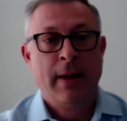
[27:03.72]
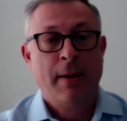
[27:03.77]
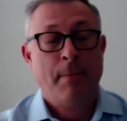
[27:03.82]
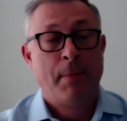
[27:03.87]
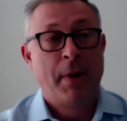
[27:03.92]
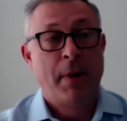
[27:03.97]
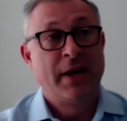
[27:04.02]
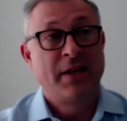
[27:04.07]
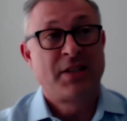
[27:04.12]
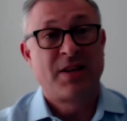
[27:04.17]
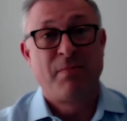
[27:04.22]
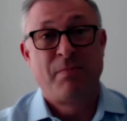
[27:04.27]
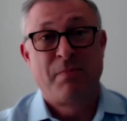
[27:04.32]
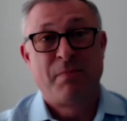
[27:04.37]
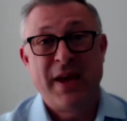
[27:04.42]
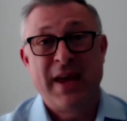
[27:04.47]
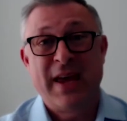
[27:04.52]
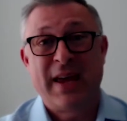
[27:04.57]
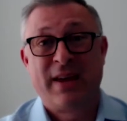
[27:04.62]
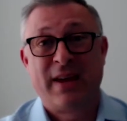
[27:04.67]
but it's a
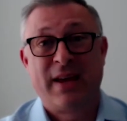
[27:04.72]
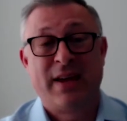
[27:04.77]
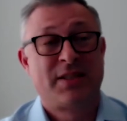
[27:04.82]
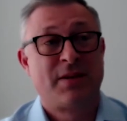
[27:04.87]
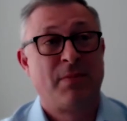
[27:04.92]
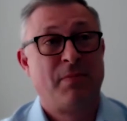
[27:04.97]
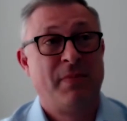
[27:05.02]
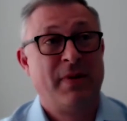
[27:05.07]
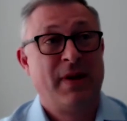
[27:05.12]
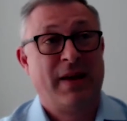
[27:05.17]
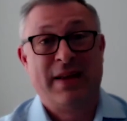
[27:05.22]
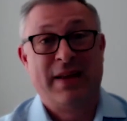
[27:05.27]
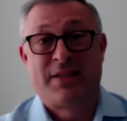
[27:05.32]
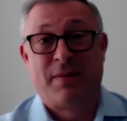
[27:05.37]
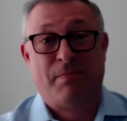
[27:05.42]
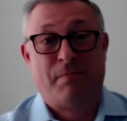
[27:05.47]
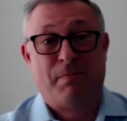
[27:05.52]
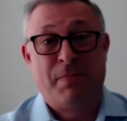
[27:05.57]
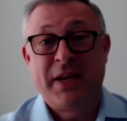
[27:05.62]
big it's a it's a